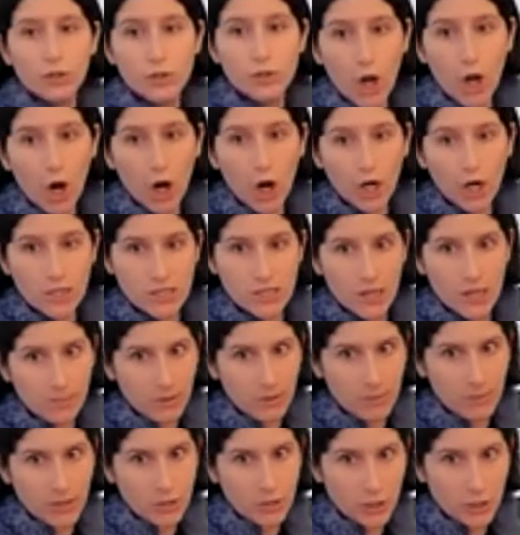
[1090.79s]
our
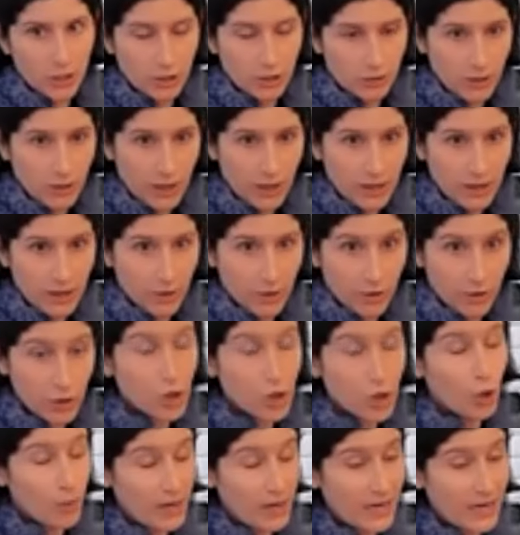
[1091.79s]
supplementary
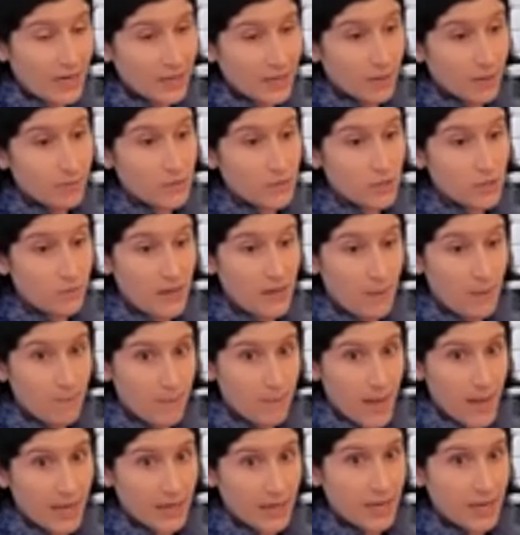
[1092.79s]
curriculum to be
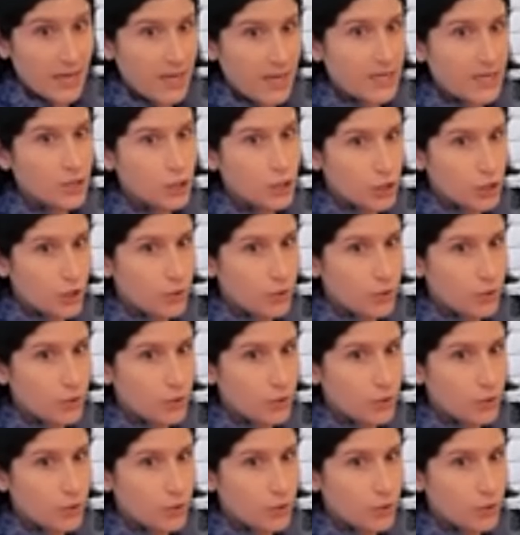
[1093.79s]
embedded into